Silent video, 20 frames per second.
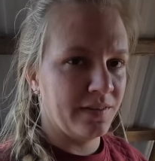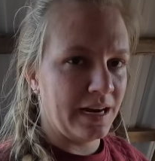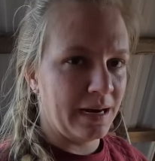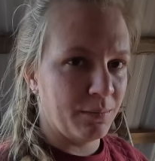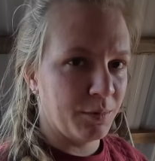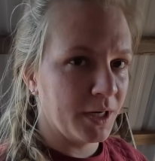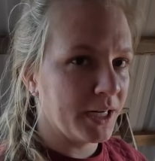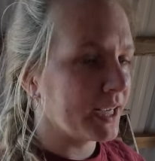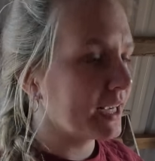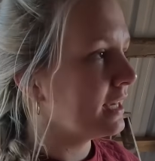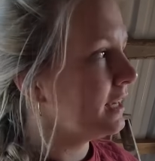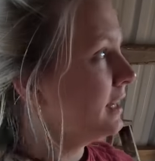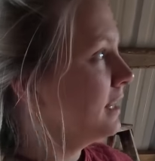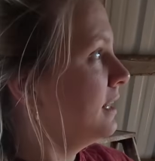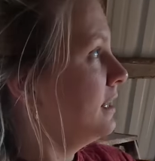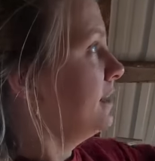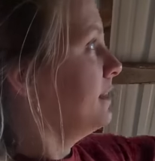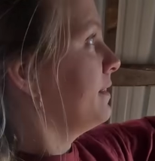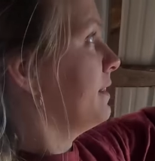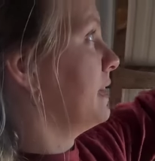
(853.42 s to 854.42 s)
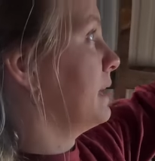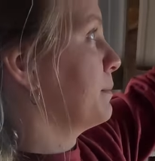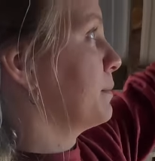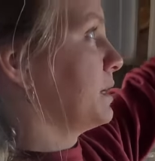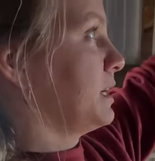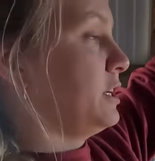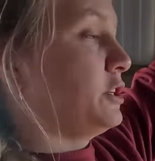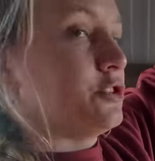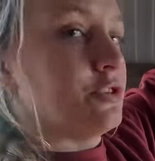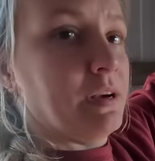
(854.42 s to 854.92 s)
fabric that I'm
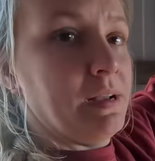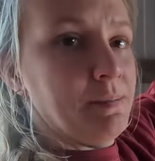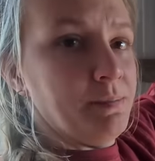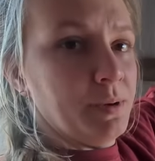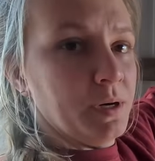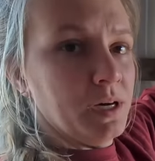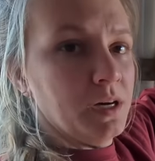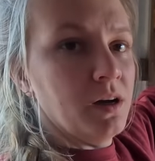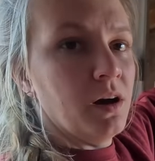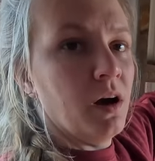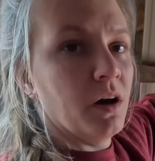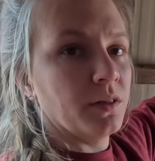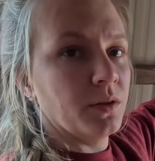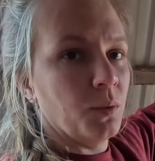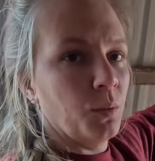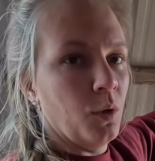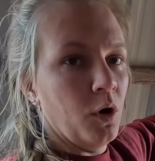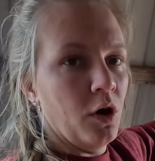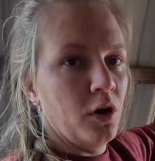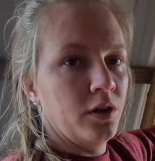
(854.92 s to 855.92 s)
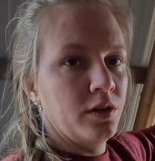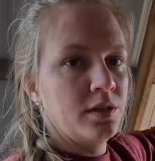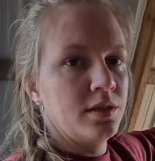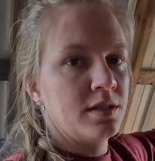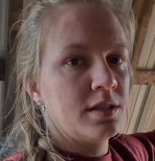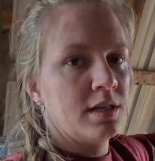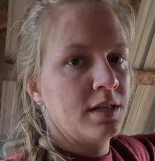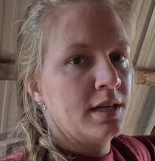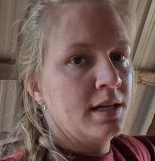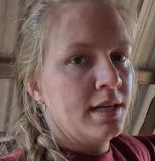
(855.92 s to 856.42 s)
gonna drape on the
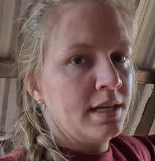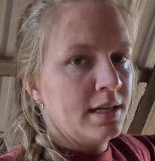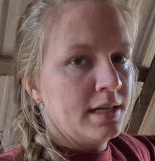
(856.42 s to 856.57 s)
walls